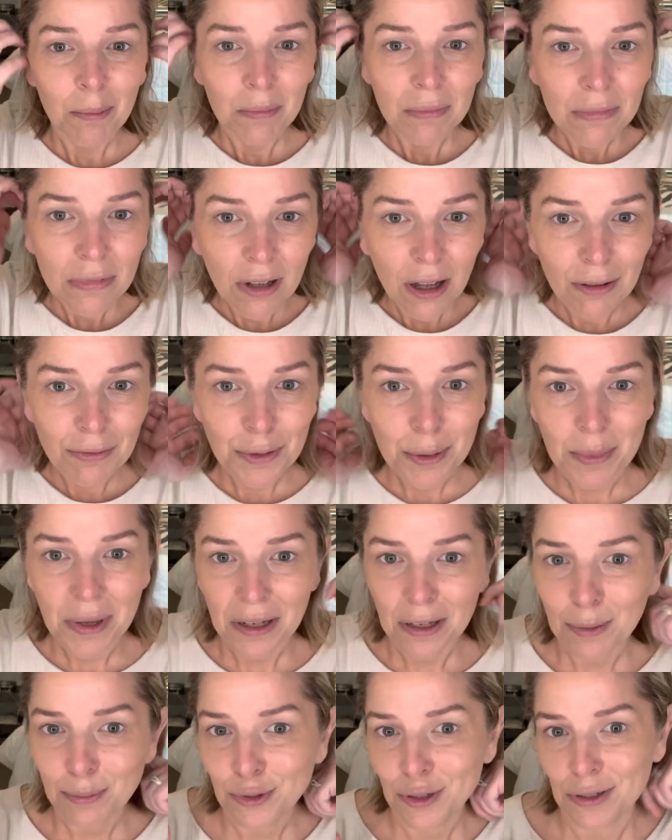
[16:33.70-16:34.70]
love the
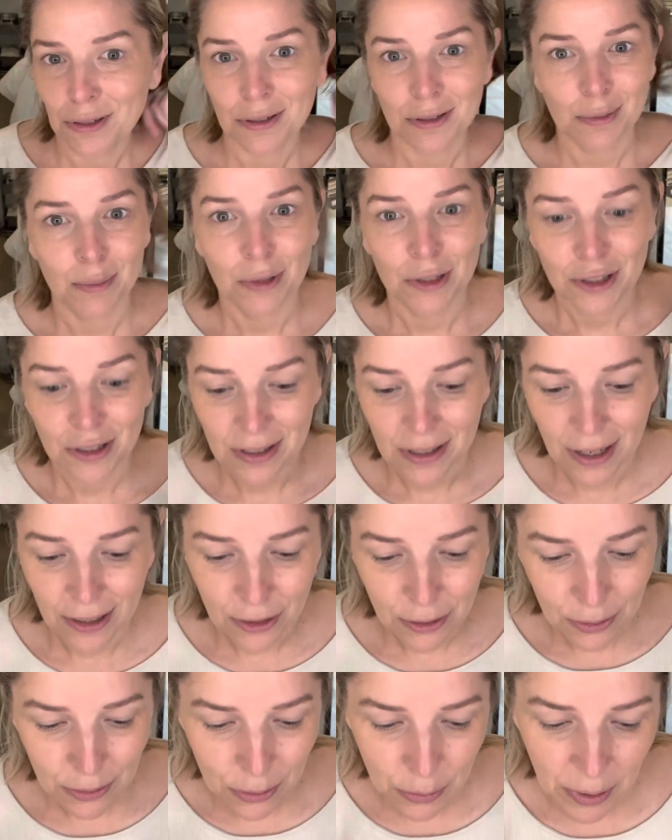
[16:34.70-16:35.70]
makeup just as much as I
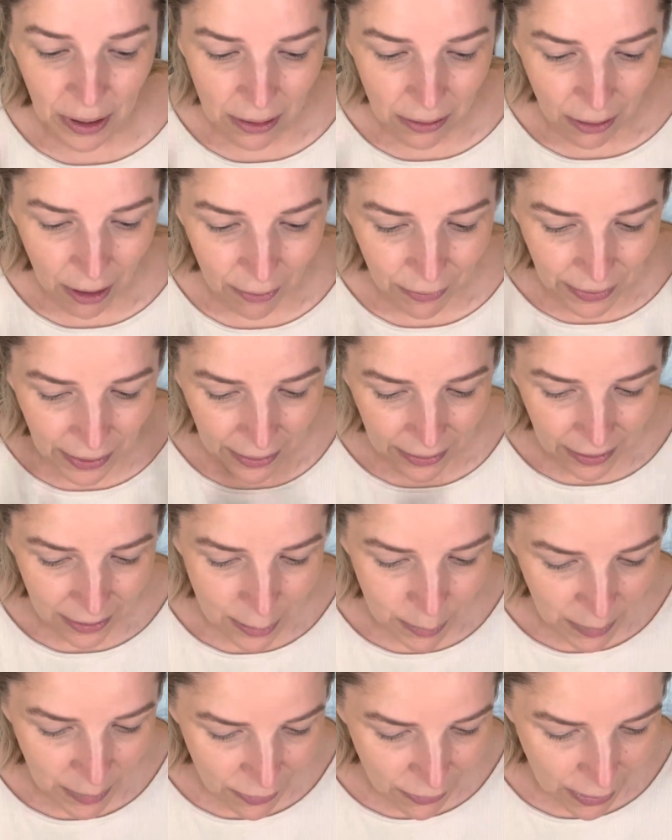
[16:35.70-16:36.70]
do. So I love that. That's
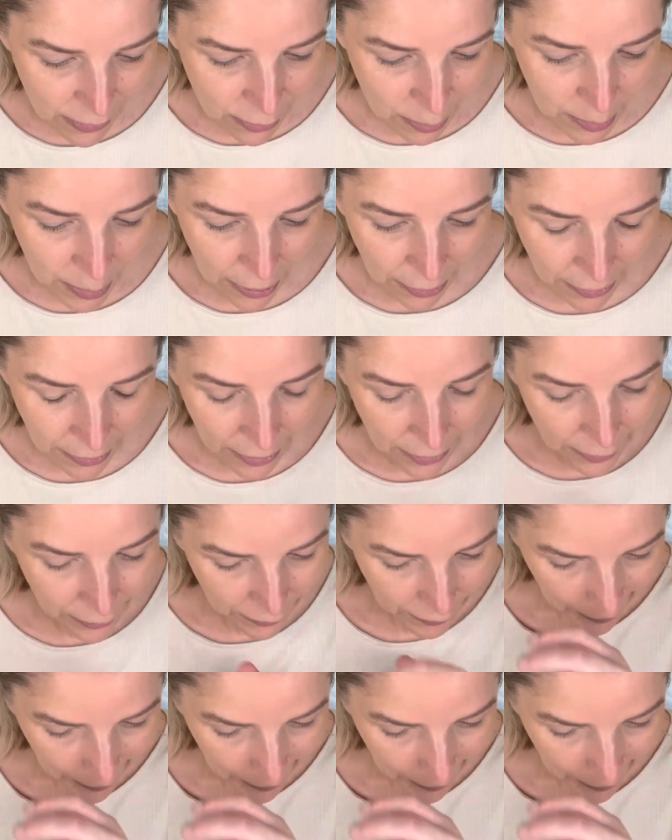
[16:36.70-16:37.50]
my favorite part of